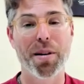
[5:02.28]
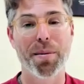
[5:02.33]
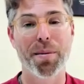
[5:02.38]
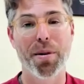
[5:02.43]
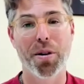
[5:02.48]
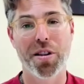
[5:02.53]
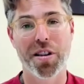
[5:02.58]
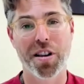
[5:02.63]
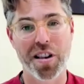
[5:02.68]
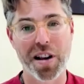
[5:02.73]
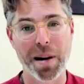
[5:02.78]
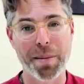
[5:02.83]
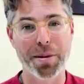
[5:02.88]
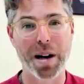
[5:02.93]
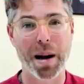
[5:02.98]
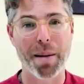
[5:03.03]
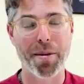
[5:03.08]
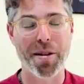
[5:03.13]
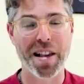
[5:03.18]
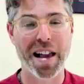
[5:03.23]
as opposed to
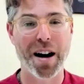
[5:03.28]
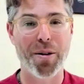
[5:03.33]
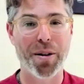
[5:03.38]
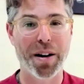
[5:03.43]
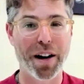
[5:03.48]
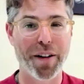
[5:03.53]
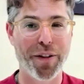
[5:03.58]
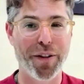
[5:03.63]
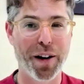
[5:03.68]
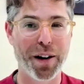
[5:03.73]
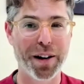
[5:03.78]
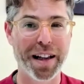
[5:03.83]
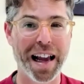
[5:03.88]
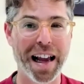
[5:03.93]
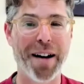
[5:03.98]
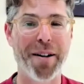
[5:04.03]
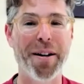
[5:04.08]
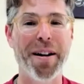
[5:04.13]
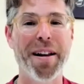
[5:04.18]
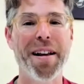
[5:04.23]
sometimes now when I fall
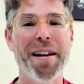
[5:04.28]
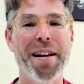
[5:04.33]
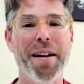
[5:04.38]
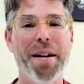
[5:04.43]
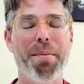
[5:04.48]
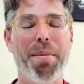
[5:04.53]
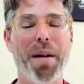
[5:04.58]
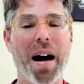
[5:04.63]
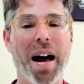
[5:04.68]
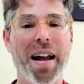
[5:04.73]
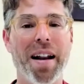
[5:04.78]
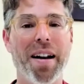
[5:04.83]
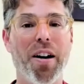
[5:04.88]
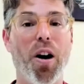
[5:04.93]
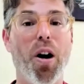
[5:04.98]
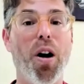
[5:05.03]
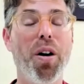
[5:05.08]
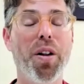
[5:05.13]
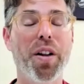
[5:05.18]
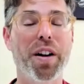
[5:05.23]
down. But
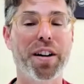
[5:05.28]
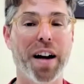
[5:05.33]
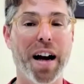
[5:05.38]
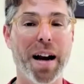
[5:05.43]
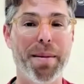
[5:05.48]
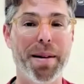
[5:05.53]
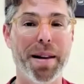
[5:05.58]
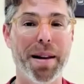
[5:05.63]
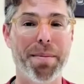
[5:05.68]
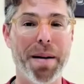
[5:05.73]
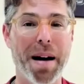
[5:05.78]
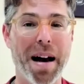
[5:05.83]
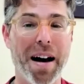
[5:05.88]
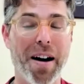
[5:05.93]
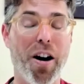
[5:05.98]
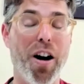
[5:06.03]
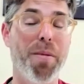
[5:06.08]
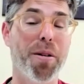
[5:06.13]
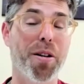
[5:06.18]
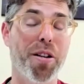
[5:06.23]
all the time in the
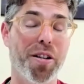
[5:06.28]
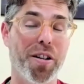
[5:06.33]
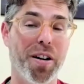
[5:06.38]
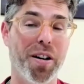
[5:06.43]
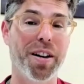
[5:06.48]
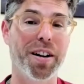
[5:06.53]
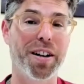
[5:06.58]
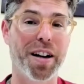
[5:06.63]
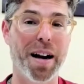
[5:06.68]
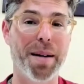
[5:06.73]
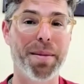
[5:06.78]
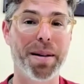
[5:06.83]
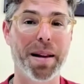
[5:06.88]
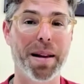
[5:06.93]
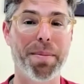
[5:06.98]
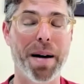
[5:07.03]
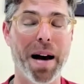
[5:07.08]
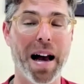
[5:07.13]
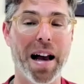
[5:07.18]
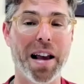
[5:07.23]
past, almost all the time in
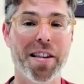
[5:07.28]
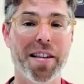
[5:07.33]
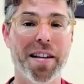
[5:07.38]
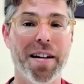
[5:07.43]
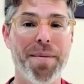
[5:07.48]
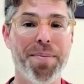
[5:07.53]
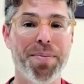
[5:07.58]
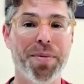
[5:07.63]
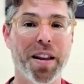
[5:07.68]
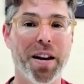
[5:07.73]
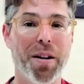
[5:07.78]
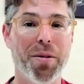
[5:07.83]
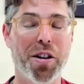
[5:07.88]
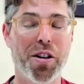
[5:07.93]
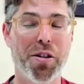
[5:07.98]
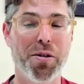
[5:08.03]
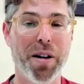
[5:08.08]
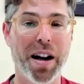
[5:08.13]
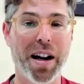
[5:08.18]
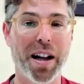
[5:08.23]
the past, it
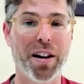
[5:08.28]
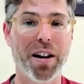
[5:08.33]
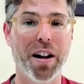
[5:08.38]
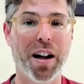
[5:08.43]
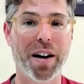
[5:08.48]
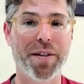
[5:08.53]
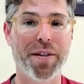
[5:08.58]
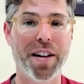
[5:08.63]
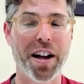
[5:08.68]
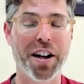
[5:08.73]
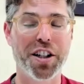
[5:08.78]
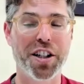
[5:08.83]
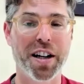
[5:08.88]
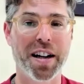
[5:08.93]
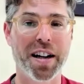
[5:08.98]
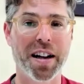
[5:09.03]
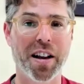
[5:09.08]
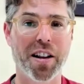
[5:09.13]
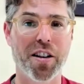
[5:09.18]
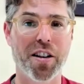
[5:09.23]
was creating a lot of
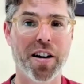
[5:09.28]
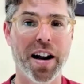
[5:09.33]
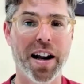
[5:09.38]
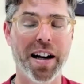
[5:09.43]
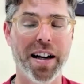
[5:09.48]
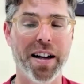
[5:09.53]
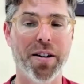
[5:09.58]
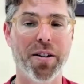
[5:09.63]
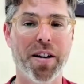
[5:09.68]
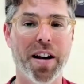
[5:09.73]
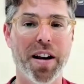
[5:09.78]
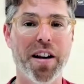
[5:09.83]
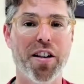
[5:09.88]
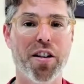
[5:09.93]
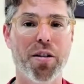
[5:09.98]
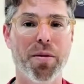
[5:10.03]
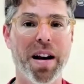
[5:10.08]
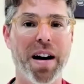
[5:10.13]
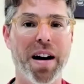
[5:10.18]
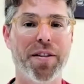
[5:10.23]
tension and anxiety. Okay,
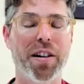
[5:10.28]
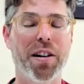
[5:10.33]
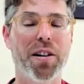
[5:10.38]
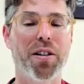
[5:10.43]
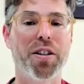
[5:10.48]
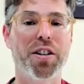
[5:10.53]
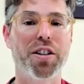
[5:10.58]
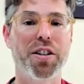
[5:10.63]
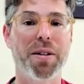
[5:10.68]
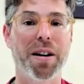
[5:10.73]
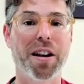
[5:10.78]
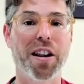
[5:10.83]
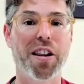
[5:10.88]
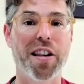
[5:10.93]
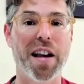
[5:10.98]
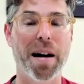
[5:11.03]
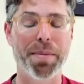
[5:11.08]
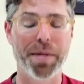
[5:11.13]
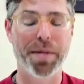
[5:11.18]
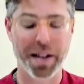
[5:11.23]
so we have to learn to
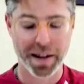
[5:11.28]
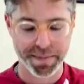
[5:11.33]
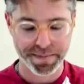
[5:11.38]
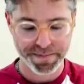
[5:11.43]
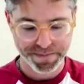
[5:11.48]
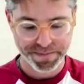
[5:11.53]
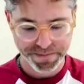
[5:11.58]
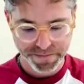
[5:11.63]
accept it.